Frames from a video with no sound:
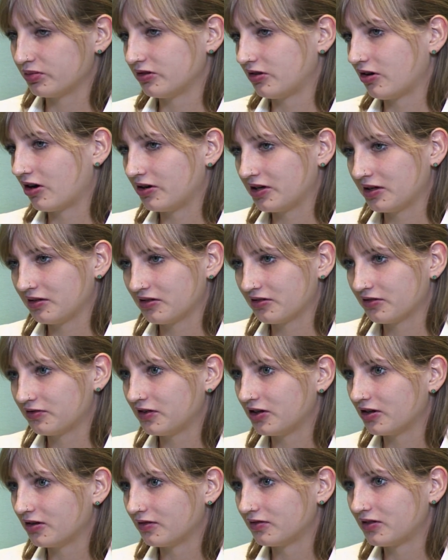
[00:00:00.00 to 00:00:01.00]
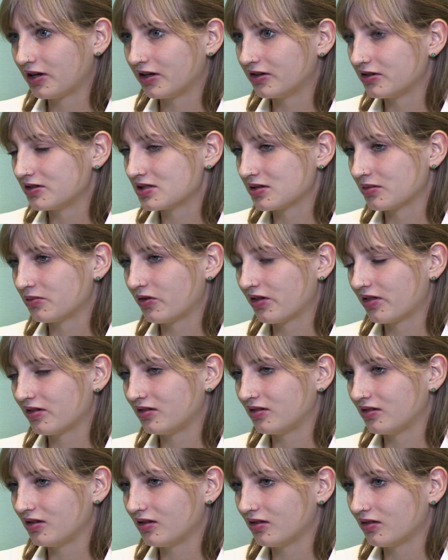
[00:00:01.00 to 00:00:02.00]
regarding the fear of terrorism
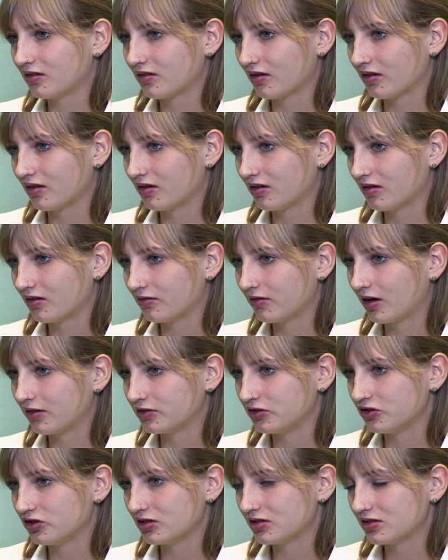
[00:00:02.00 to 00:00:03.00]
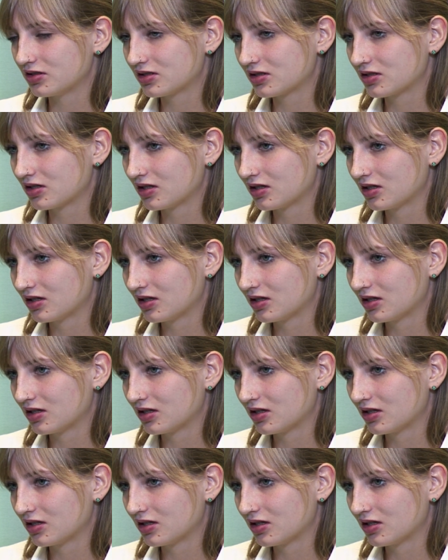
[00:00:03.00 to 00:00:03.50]
within these refugees?